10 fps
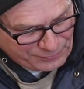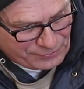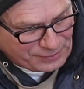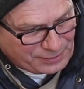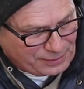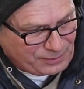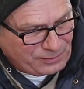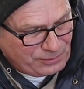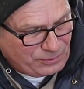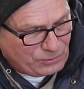seeing
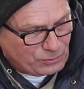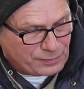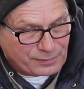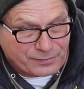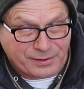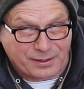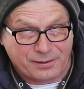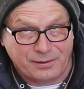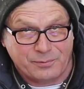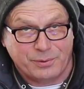with this
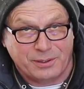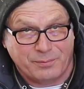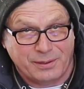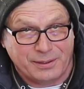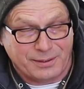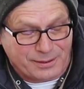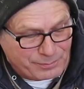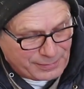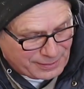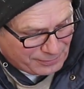actually being made out
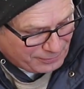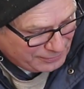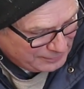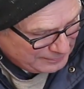of metal.